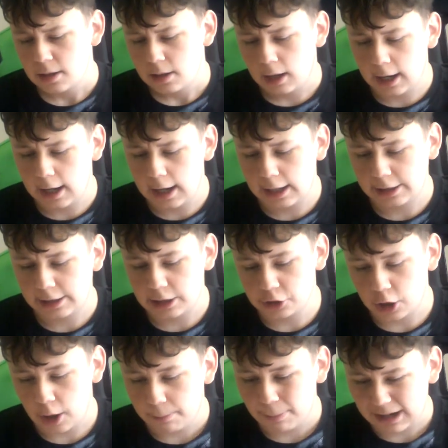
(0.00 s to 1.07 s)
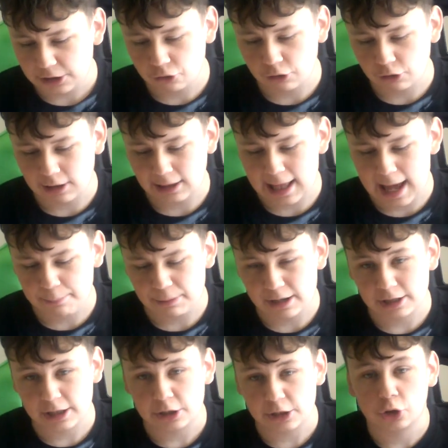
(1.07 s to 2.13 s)
And then you go back into the lab, and
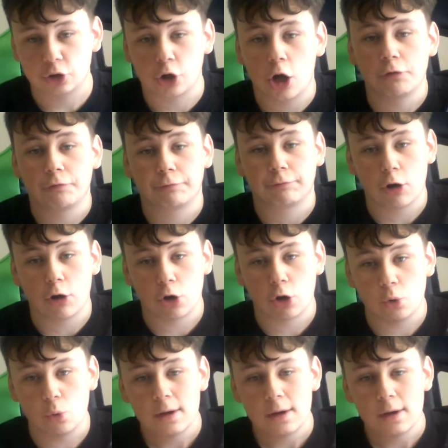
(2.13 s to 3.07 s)
then you go through